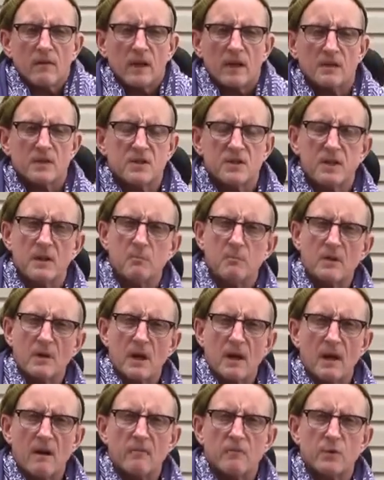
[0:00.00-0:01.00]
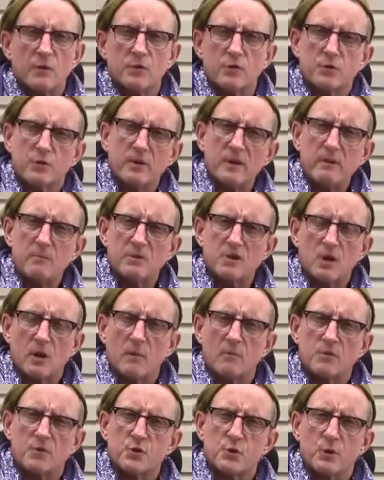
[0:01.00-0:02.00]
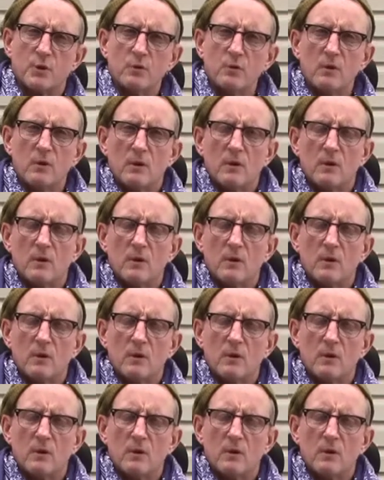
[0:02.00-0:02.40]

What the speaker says: that seem to have their dreams come true.